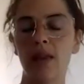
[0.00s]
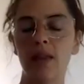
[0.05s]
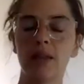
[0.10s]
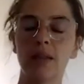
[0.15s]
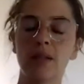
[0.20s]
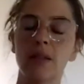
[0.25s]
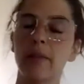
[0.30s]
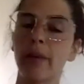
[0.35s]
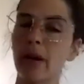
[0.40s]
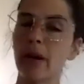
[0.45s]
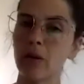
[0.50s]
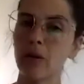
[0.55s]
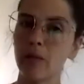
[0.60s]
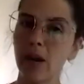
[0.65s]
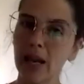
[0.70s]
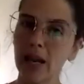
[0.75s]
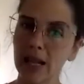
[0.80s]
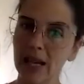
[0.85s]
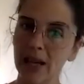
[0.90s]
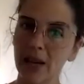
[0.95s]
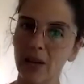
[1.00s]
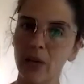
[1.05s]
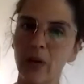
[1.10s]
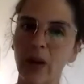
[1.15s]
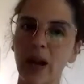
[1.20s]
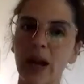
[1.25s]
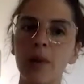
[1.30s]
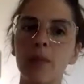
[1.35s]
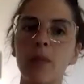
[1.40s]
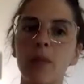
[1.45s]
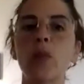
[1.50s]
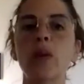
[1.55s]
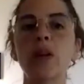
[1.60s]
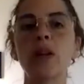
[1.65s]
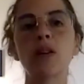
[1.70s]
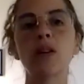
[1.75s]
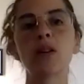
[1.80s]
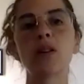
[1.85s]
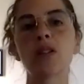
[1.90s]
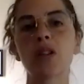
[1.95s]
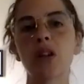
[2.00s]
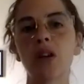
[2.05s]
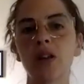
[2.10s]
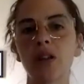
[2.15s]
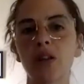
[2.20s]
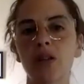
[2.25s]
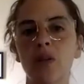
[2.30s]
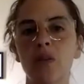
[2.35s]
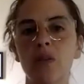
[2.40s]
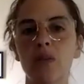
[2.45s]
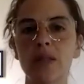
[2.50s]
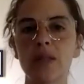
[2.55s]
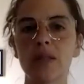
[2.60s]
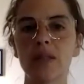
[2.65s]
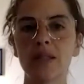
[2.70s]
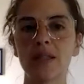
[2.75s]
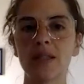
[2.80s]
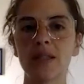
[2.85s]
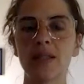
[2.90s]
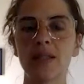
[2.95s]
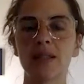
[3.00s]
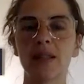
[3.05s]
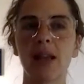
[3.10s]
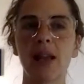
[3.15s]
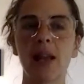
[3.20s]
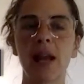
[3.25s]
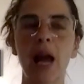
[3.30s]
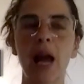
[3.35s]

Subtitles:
this amount of money, right? But when you're starting your own business, it's like,